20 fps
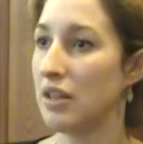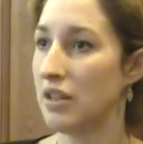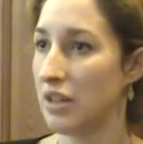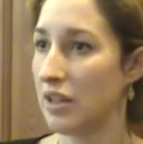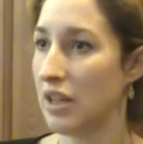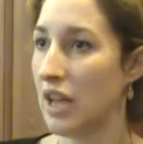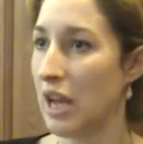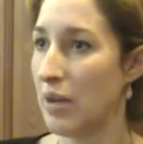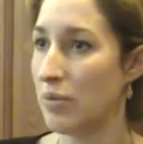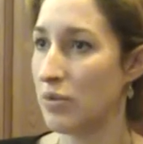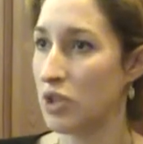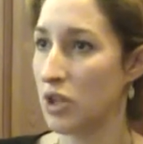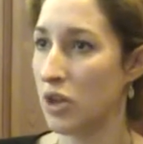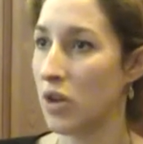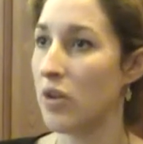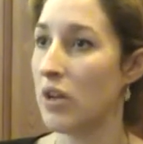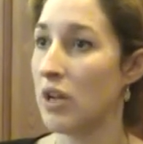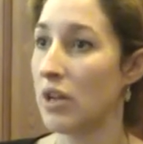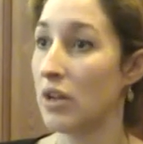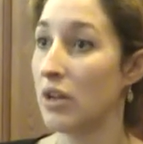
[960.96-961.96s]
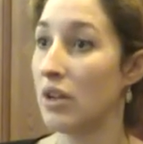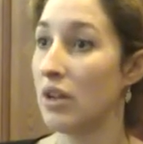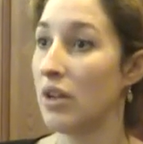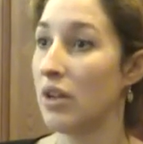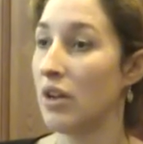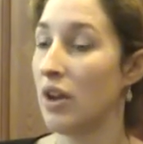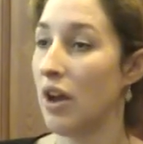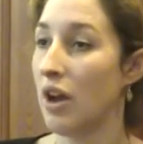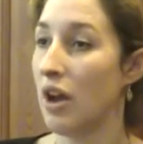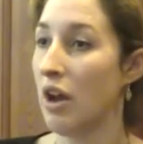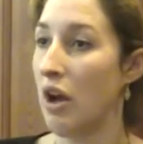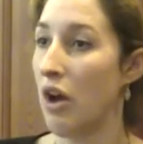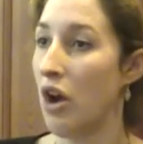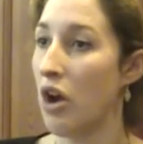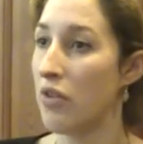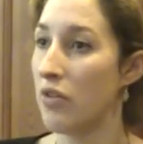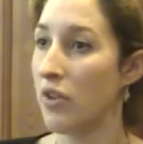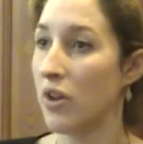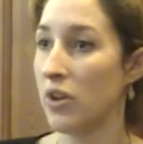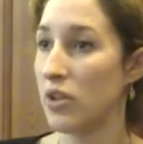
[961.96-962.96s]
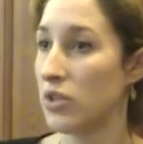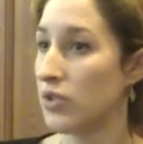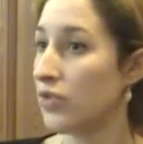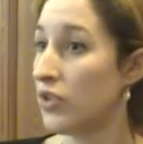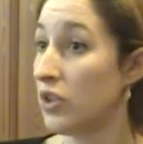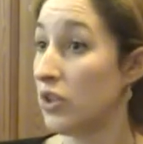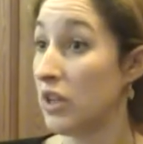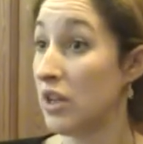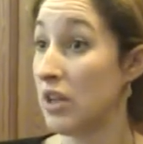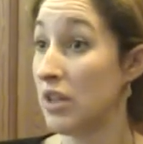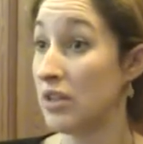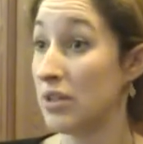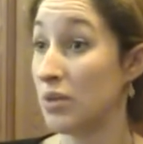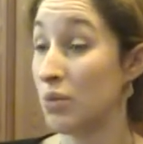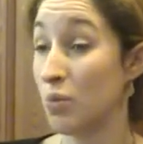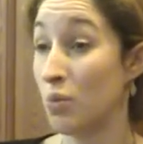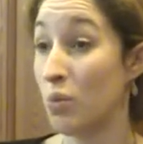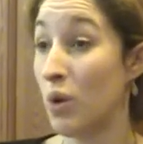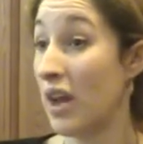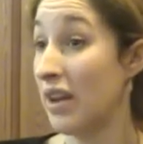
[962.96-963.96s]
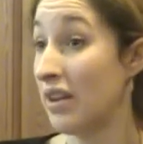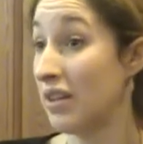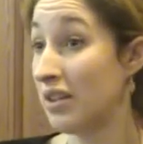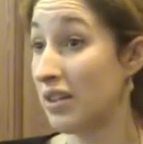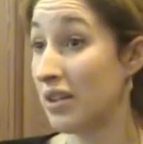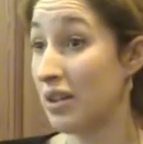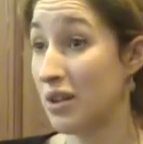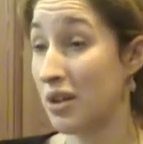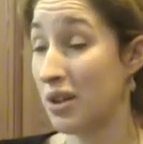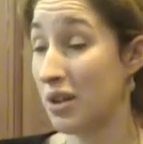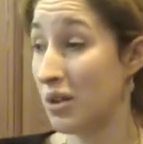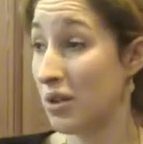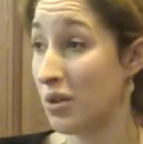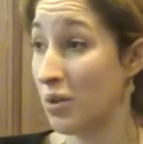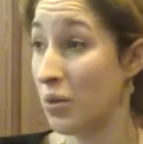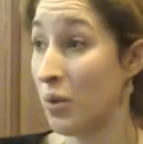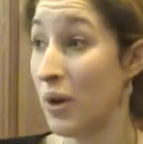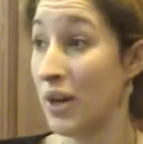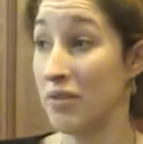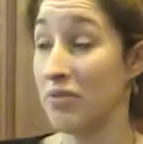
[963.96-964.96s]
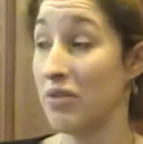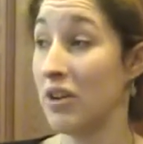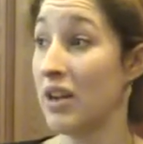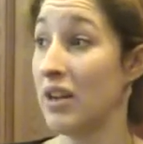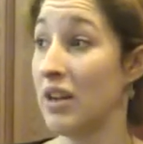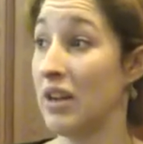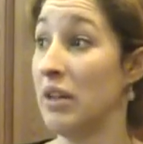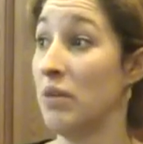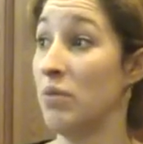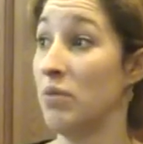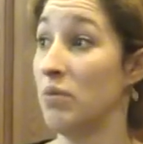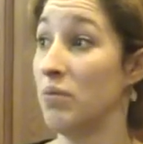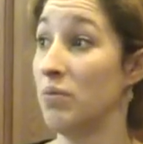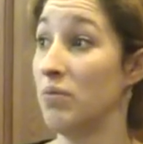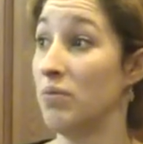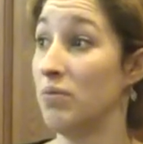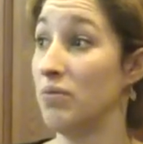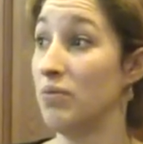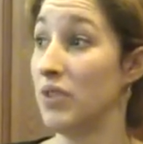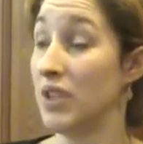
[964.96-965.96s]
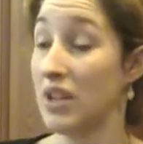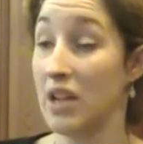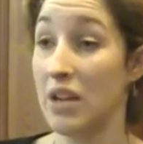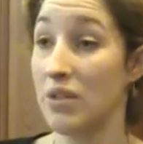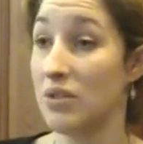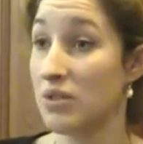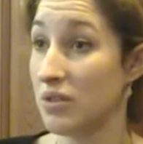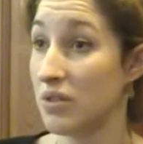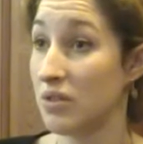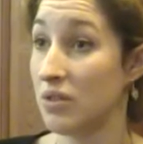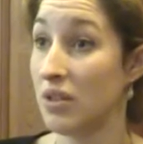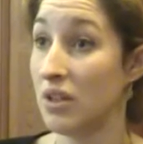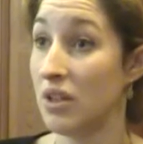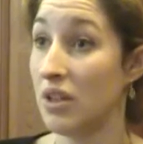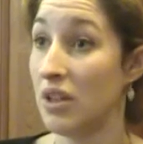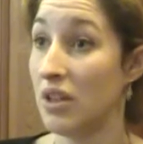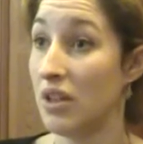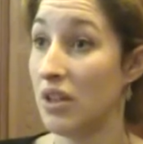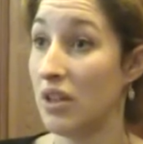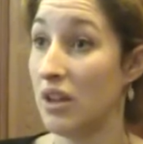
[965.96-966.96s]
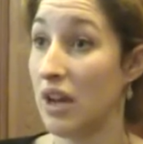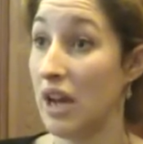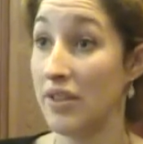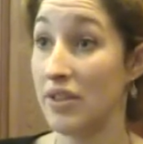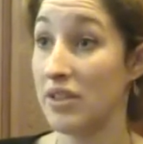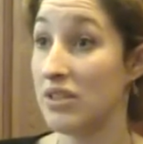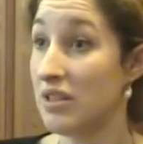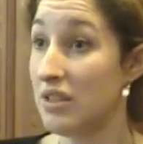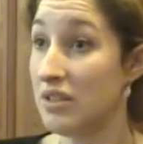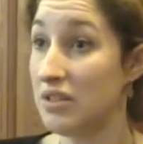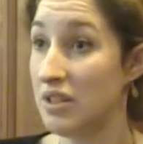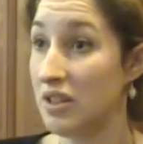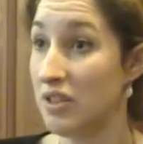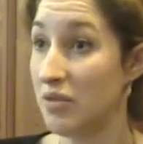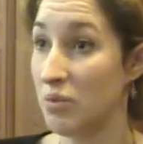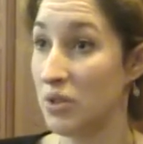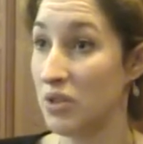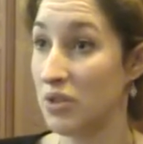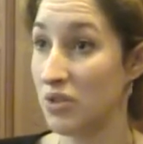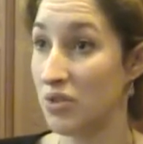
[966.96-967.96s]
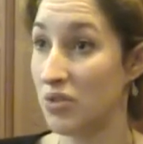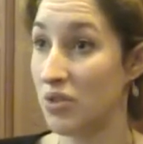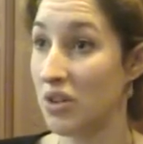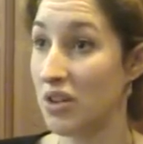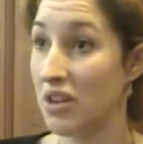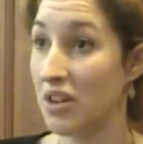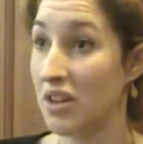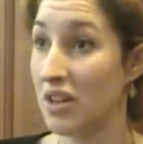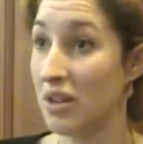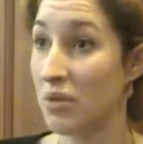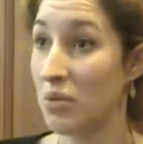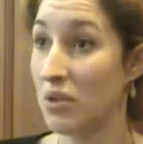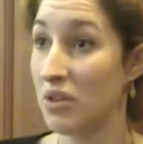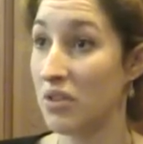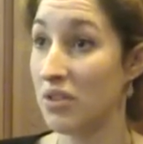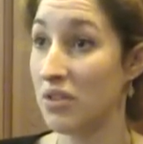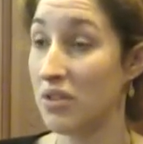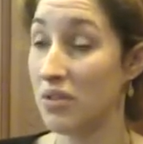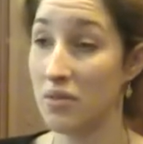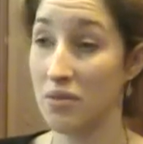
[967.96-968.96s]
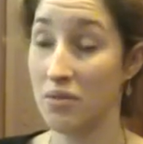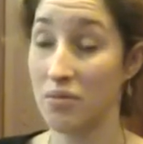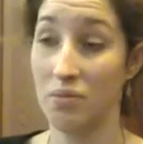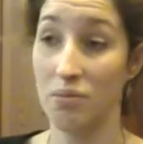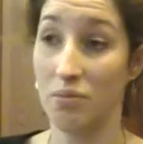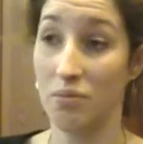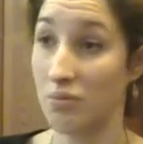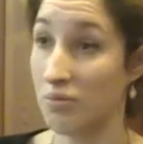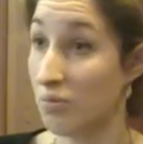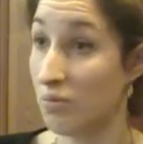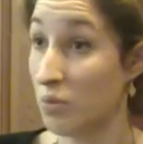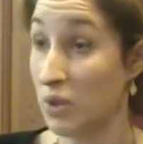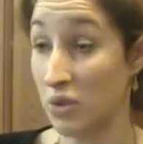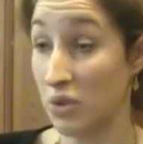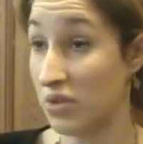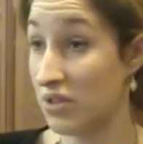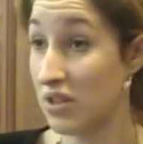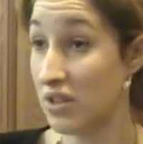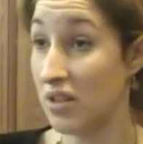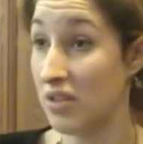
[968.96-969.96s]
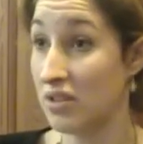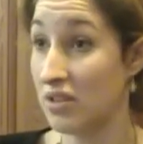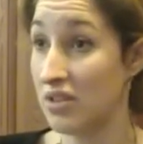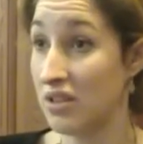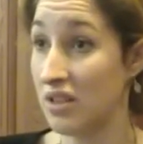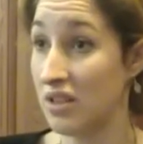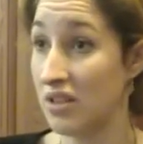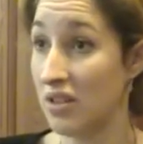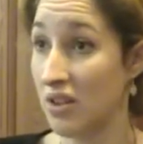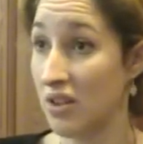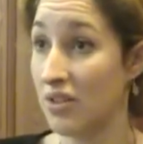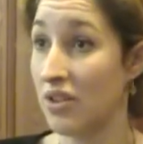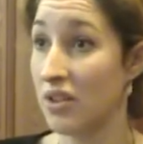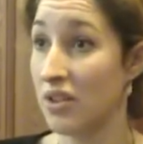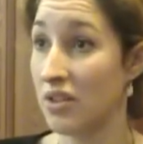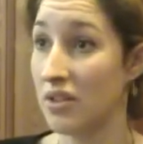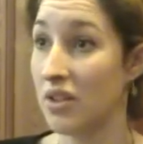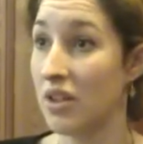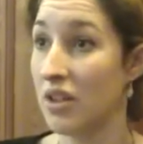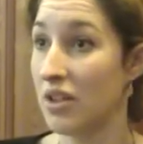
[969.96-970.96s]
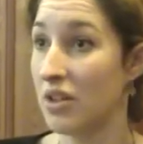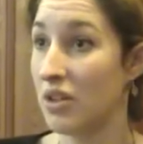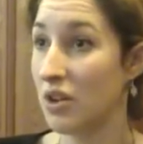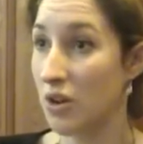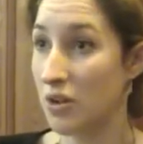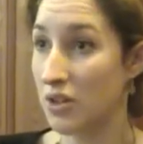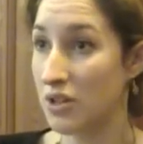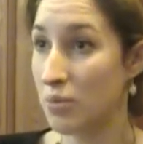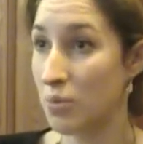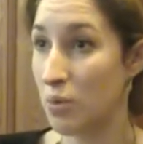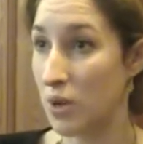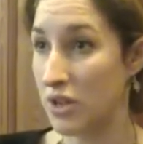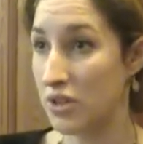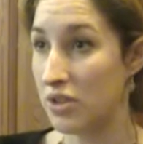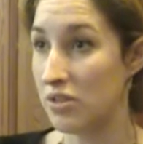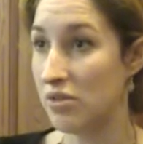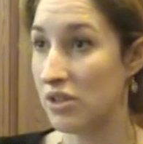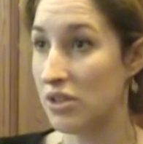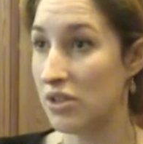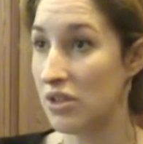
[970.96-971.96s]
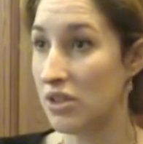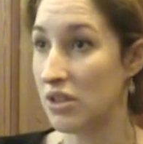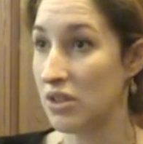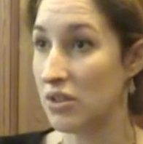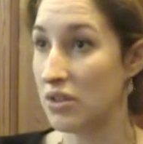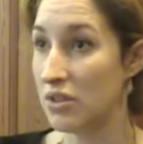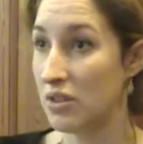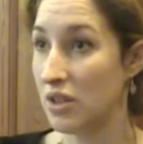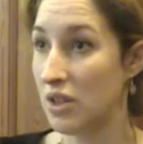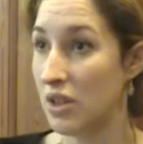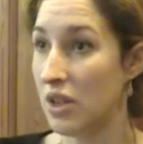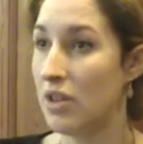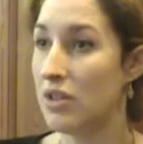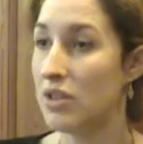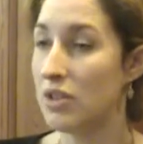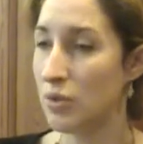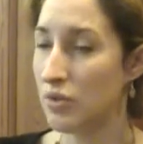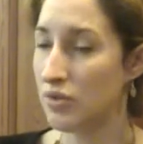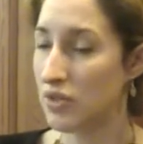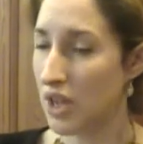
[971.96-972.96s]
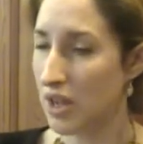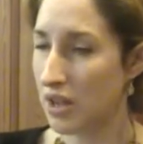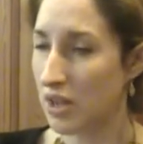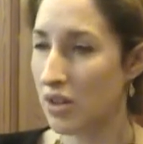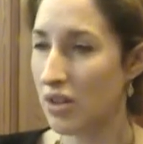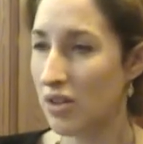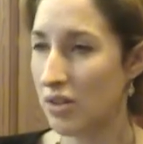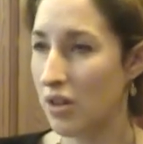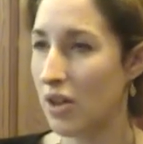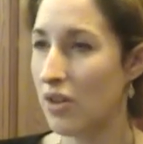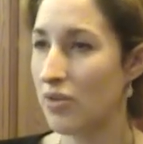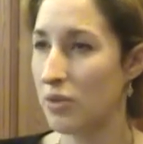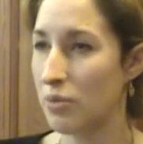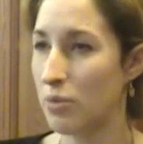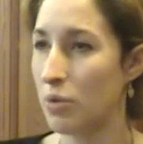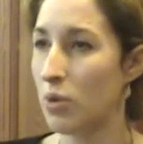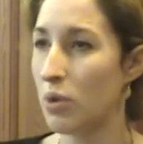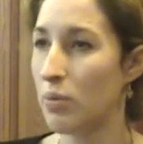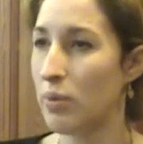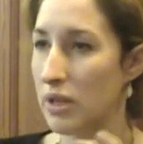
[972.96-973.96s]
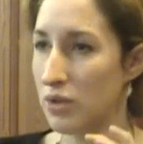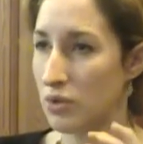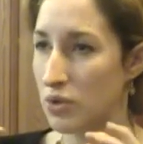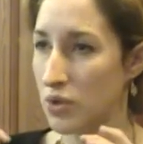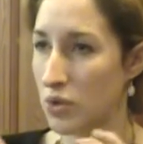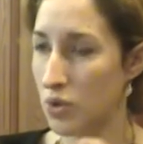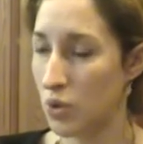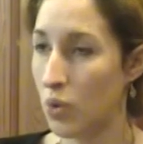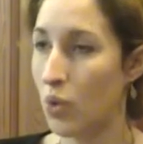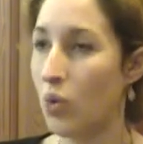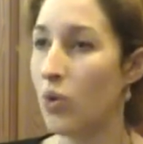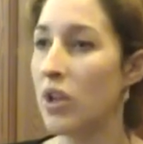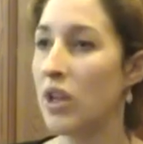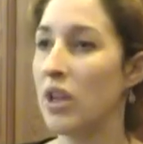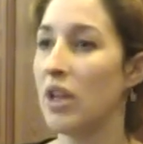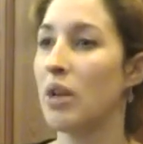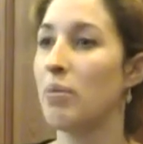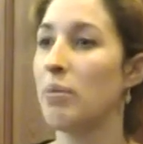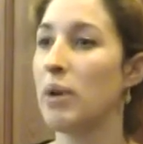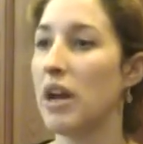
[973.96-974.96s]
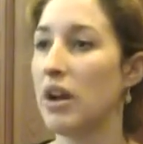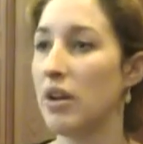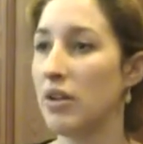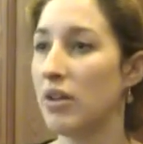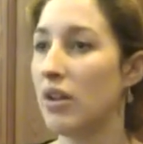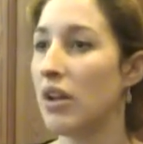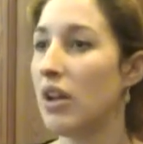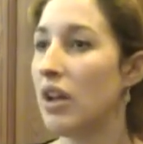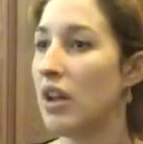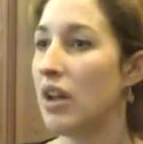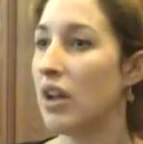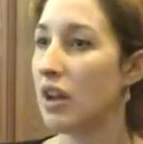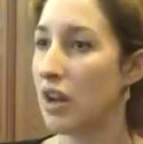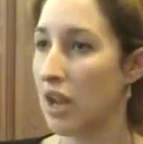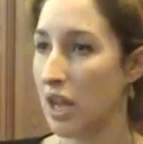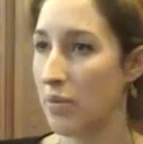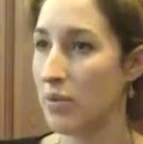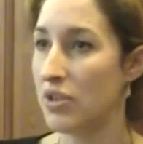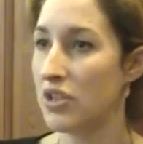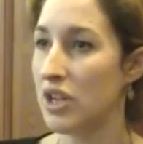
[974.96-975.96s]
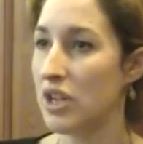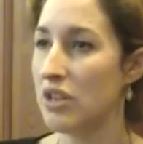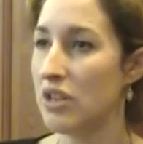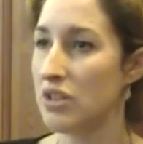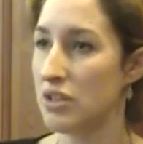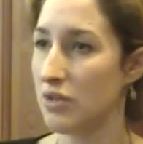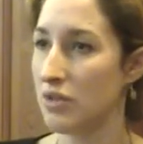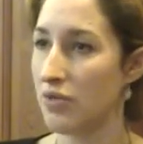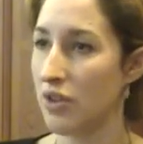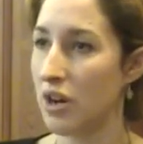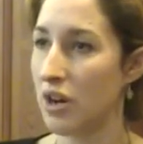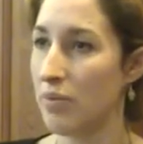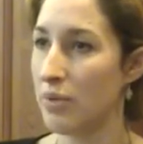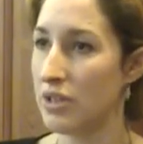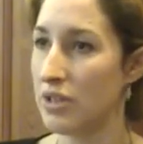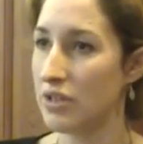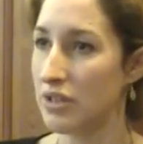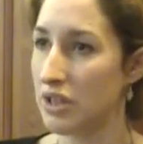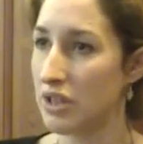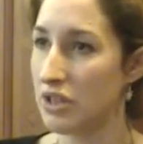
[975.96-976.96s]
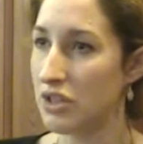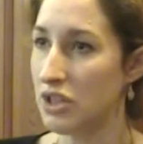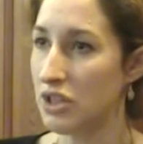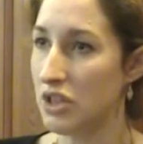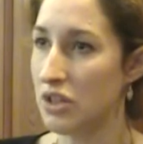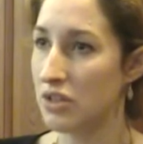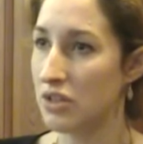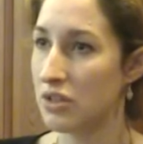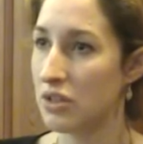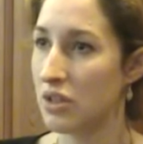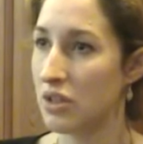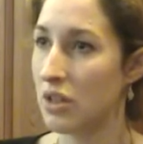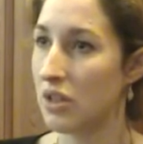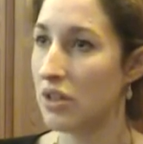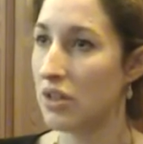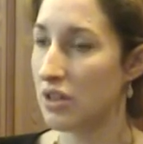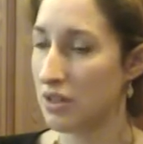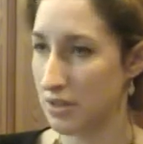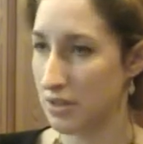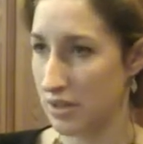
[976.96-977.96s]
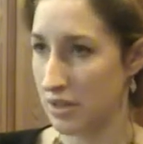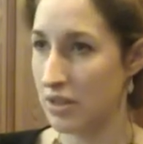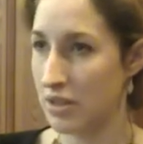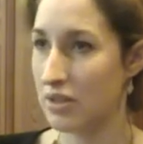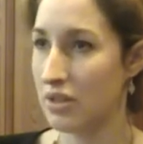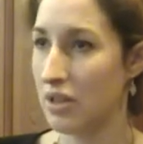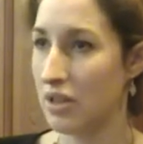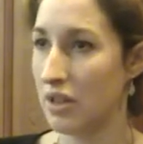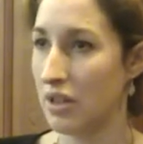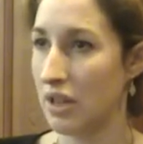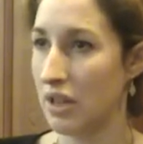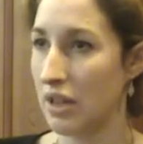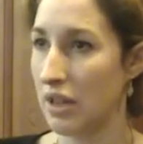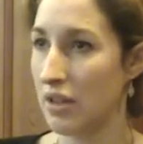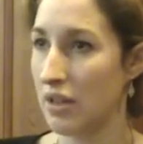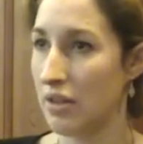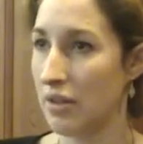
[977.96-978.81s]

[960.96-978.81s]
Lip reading: kept going over the last few years, when quite rightly the council and the city have been struggling with austerity and other cost pressure issues. So we've taken our eye off the ball about talking about climate change and environmental issues consistently.